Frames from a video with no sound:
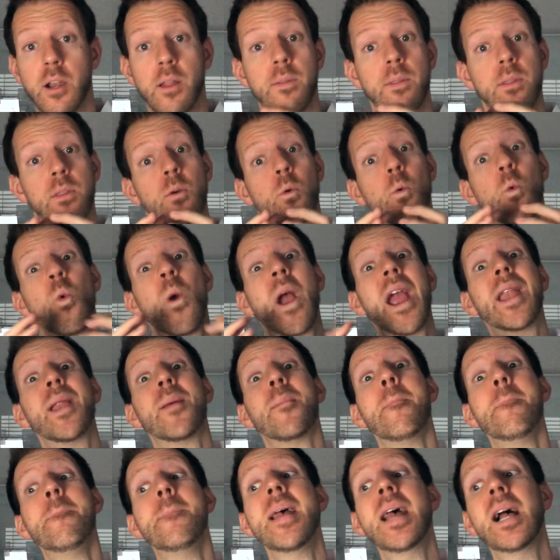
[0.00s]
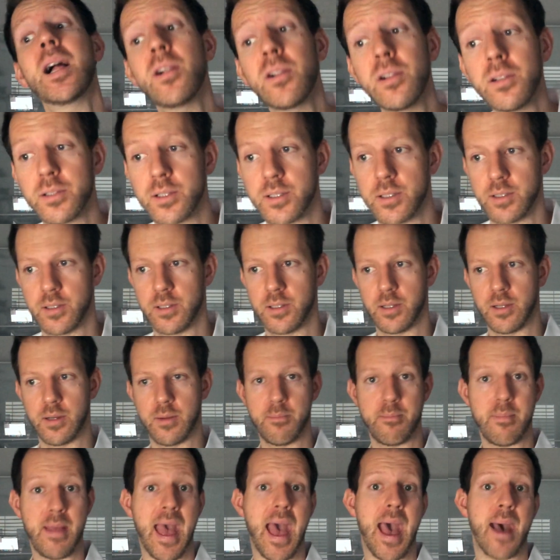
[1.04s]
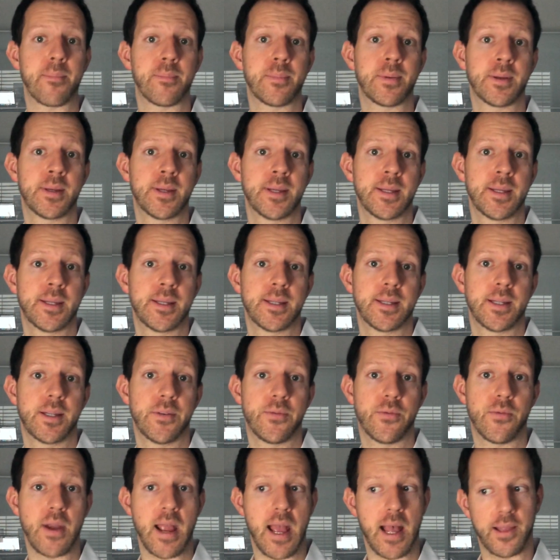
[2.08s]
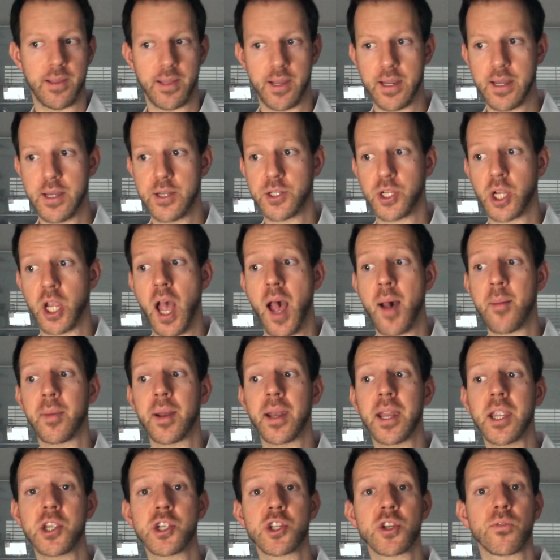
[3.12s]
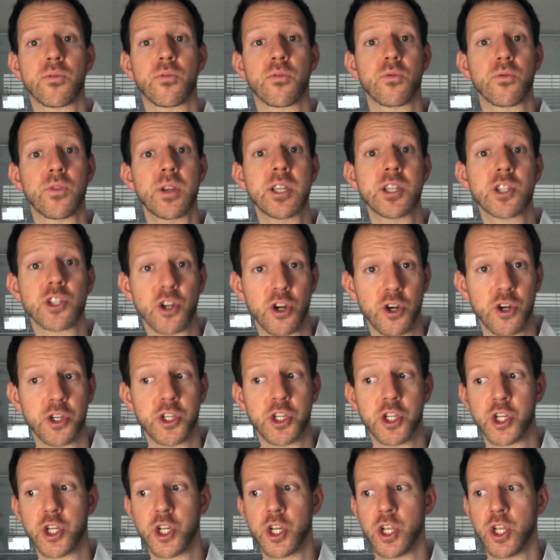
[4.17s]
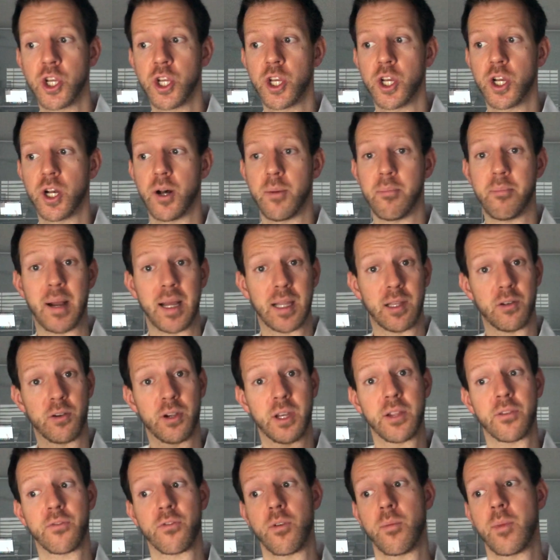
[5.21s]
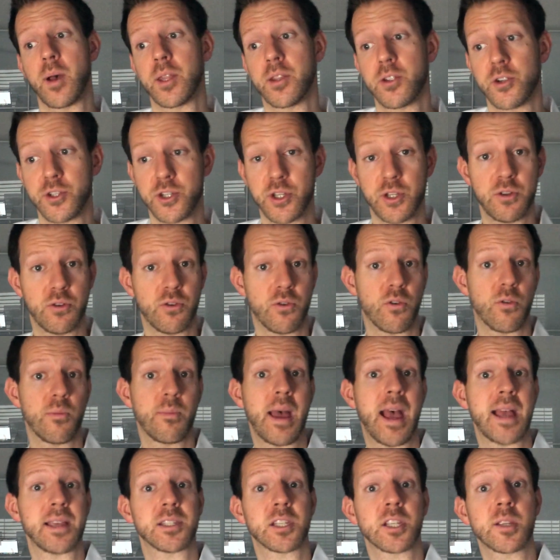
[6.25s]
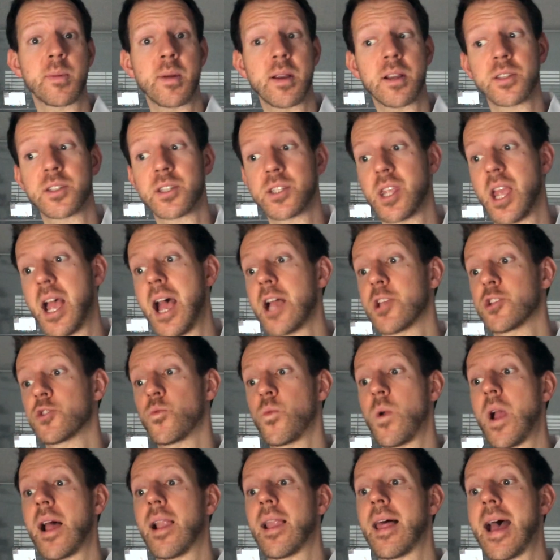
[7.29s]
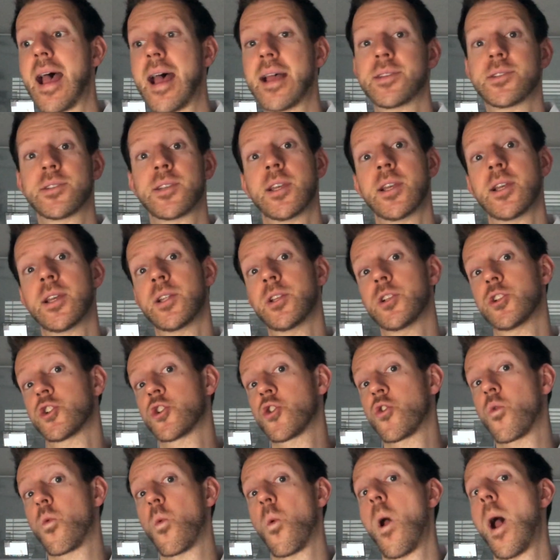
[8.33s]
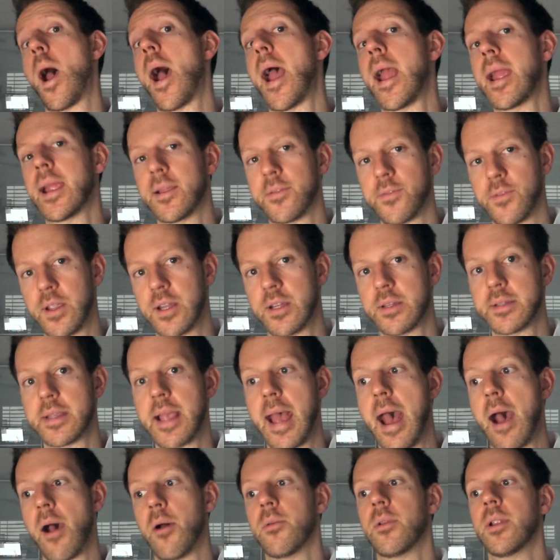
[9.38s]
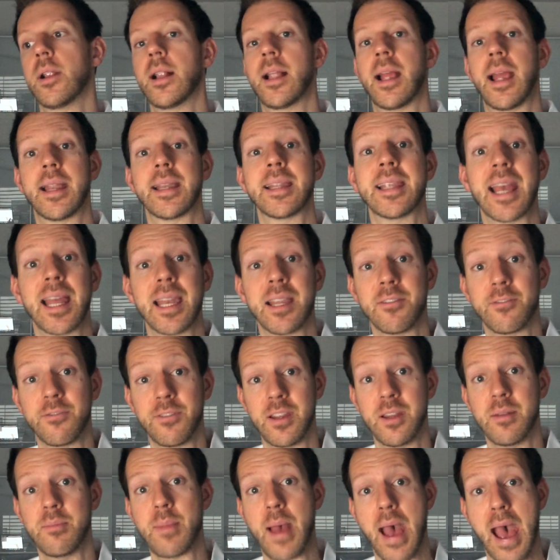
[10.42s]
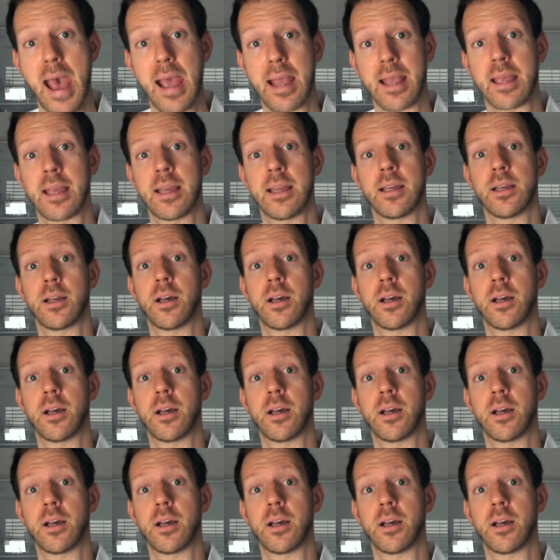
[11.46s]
on the way to build a map of reality is a combination of research by learning from others and your own past experiences, as well as trying things out and getting feedback